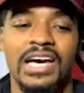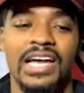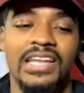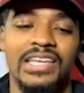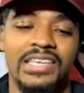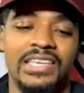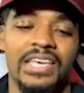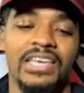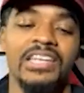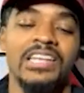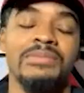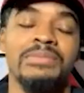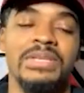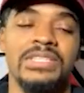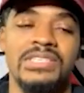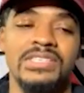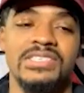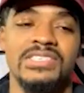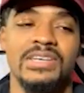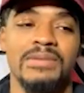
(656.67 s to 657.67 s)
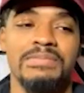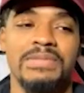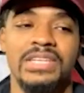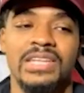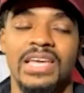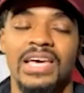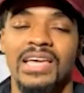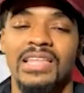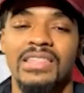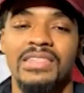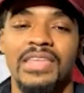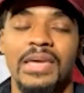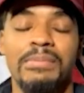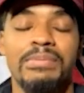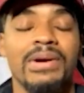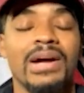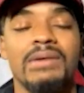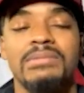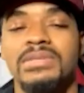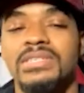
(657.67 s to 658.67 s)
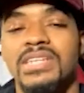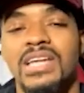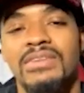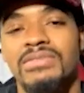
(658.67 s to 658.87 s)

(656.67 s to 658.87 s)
kind of getting them into something that they probably